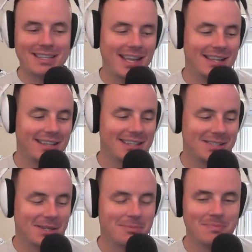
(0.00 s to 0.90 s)
tags had
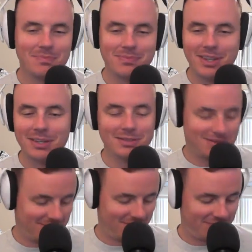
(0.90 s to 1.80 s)
like some,
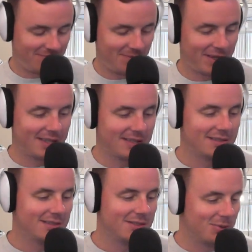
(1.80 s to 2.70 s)

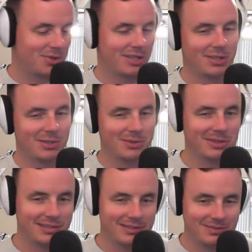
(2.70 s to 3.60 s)
friggin' douche
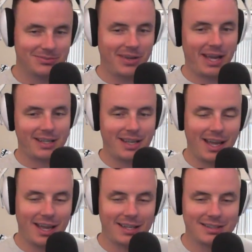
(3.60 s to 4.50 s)
canoe and Fat
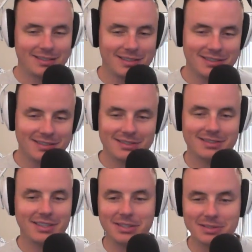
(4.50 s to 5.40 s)
Cat and